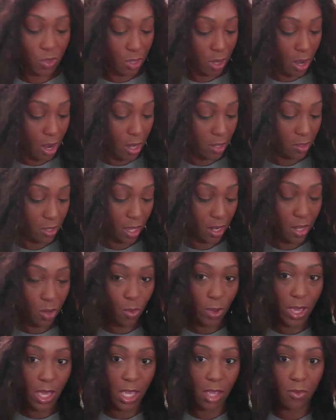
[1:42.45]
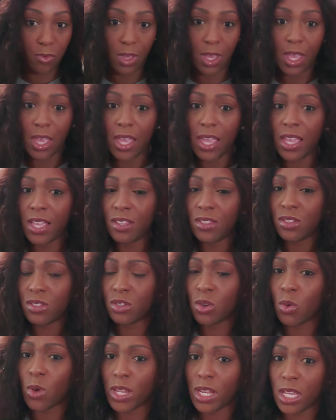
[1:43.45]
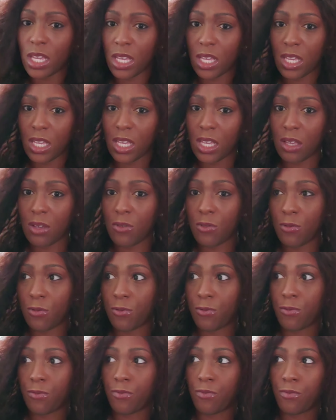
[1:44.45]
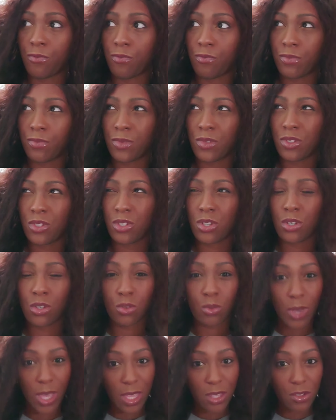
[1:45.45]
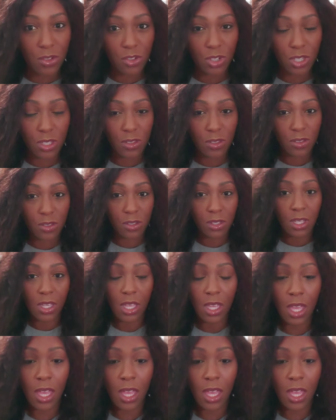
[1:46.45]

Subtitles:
Our exotic wave is 22 inches.